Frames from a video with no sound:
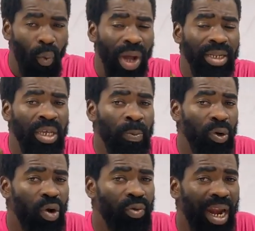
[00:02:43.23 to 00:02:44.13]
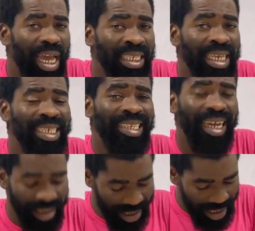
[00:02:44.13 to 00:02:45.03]
One thing people don't realize is
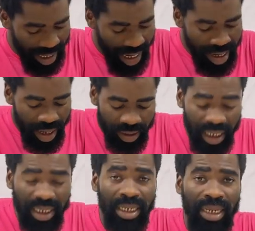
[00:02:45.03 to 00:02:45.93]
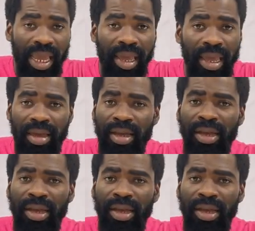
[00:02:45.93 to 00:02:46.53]
that in this section A,